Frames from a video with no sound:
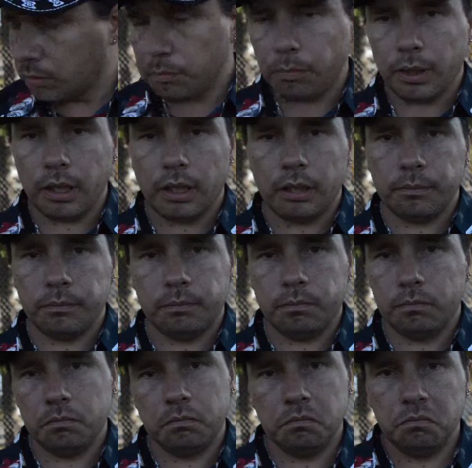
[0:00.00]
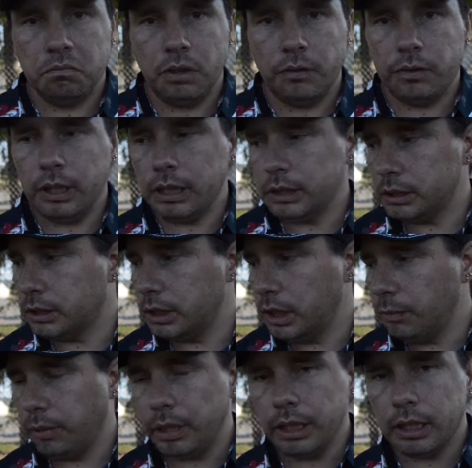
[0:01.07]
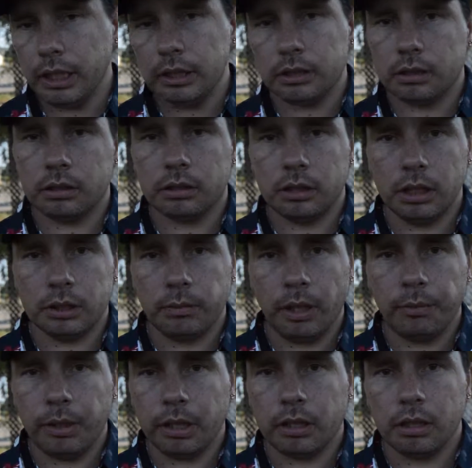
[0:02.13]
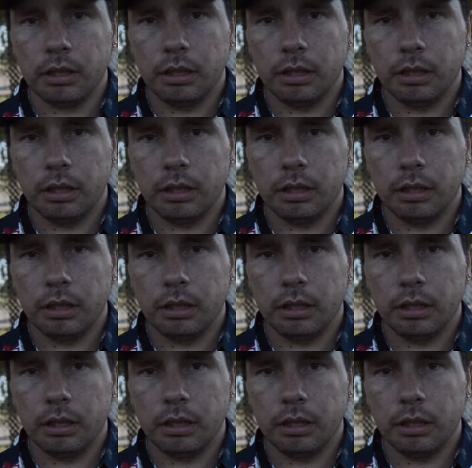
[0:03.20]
But if you guys can see the bike, it's my bike.